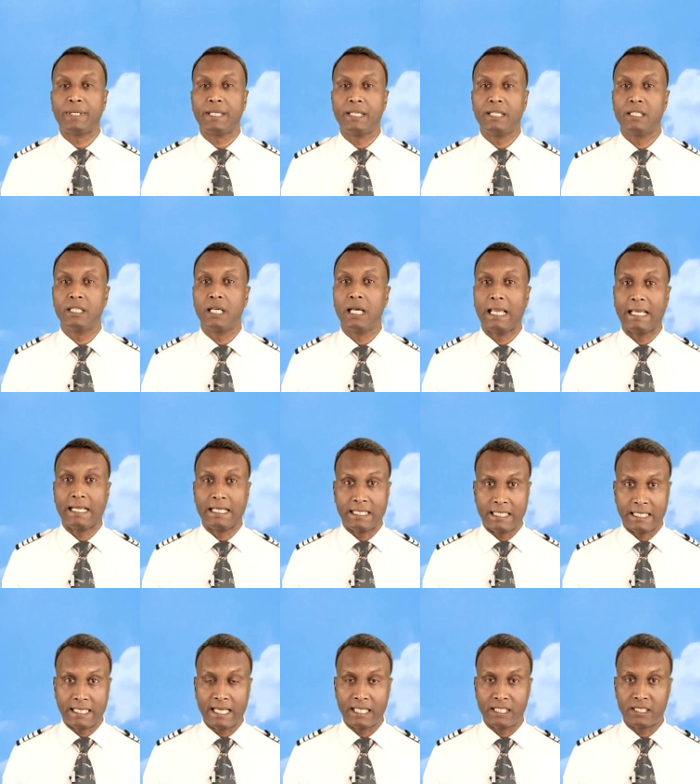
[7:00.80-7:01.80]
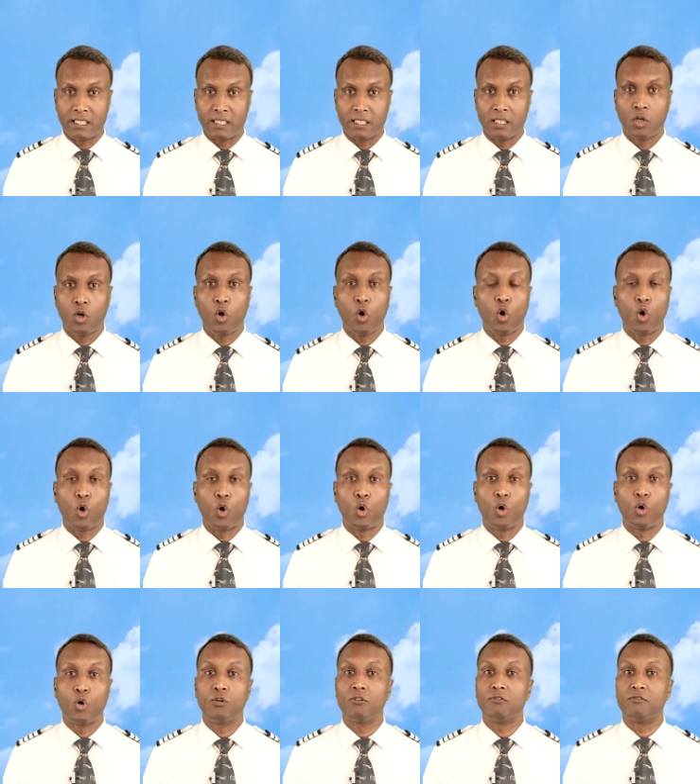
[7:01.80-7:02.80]
Speed Indicator,
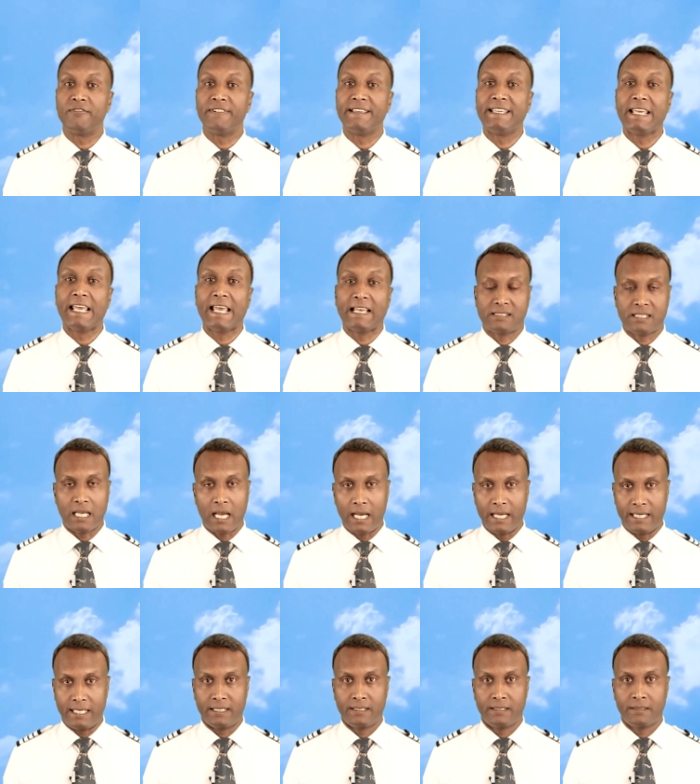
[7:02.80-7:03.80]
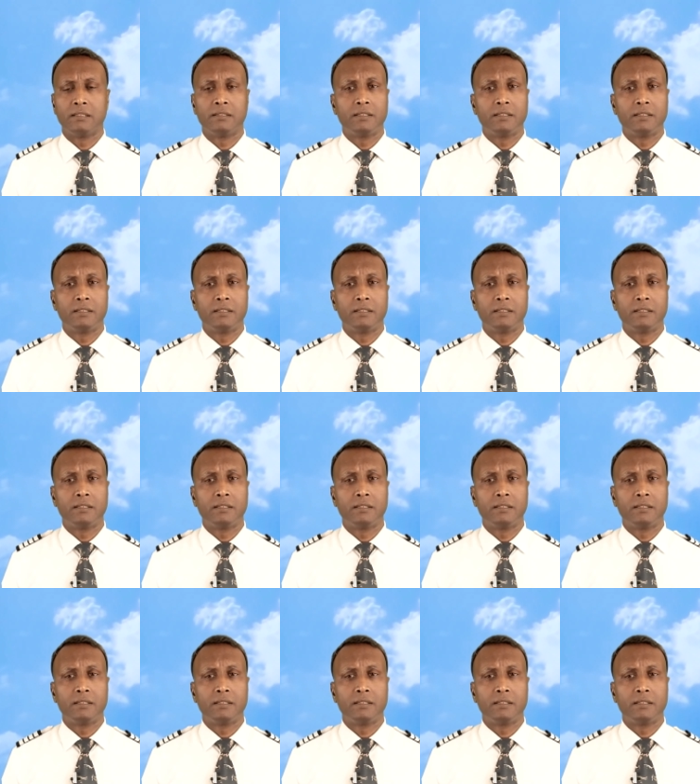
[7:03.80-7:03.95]
or VSI.